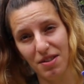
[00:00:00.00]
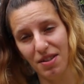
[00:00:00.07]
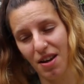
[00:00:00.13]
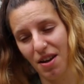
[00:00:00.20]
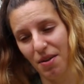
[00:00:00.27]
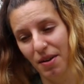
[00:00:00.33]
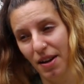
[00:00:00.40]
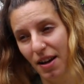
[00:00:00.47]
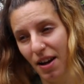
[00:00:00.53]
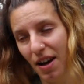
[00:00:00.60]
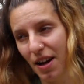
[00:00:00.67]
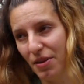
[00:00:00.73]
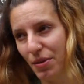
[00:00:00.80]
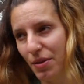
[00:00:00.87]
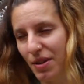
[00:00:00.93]
So
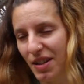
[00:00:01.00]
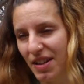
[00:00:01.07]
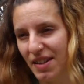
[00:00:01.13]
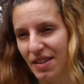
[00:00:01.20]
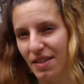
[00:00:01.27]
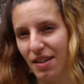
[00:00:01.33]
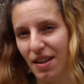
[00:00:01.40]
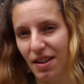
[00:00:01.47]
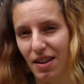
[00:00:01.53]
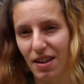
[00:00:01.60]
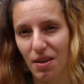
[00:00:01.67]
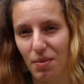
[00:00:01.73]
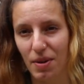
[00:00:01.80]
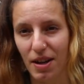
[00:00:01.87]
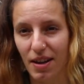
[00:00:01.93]
I saw these the
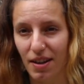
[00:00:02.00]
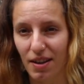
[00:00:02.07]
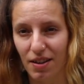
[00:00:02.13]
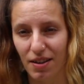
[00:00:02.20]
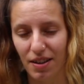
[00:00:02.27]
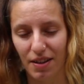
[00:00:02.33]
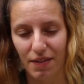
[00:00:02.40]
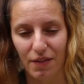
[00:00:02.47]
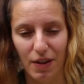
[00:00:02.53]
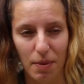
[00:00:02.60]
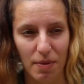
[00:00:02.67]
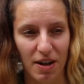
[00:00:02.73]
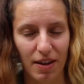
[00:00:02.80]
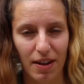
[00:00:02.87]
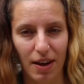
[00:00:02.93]
other week at a flea
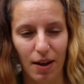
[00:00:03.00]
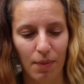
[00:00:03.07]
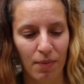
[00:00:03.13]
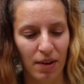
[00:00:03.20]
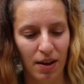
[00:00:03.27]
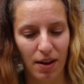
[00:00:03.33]
market.